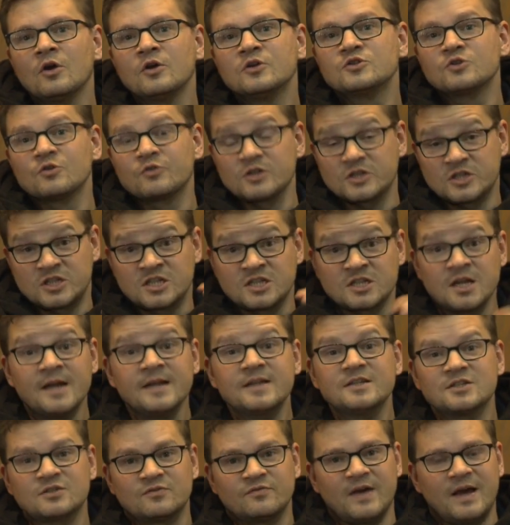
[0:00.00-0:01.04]
So the
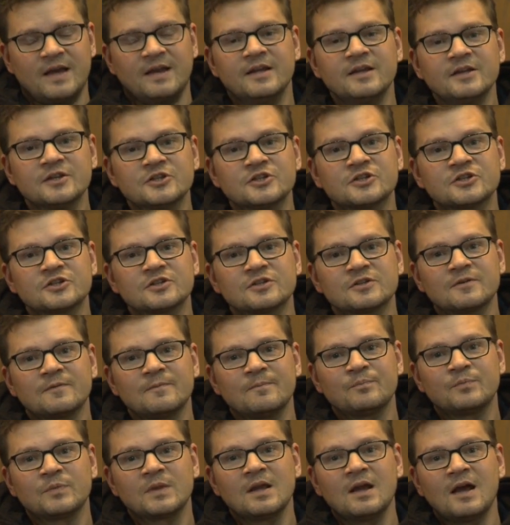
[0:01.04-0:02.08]
sites vanish,
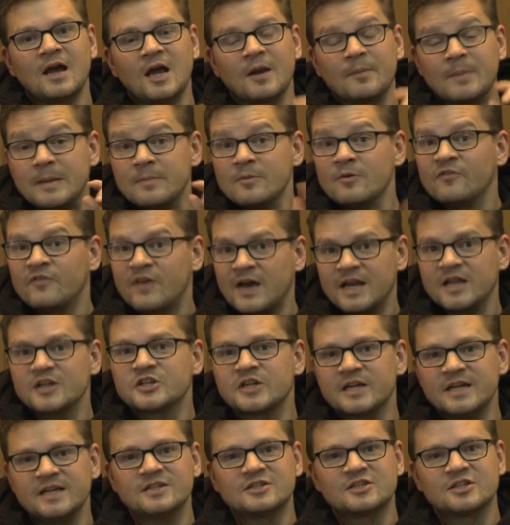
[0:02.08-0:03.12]
and people
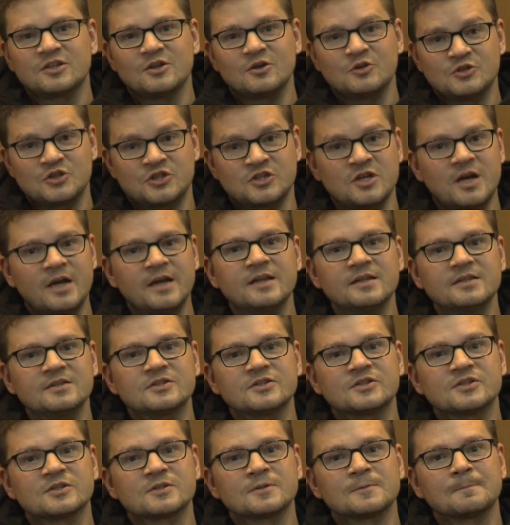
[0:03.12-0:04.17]
vanish into those
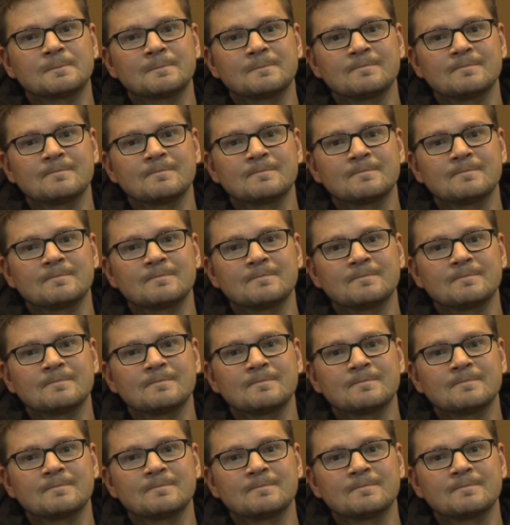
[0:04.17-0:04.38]
sites.